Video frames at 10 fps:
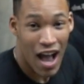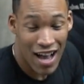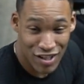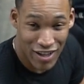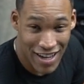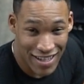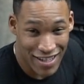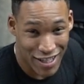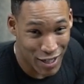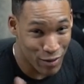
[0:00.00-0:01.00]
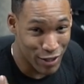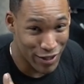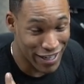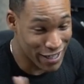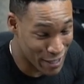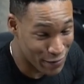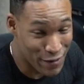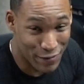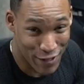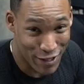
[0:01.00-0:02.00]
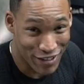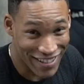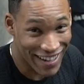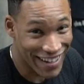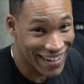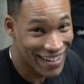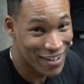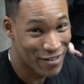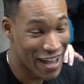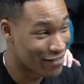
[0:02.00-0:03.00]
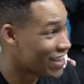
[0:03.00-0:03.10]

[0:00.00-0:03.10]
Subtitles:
As you guys can see, we're doing a different video today. We have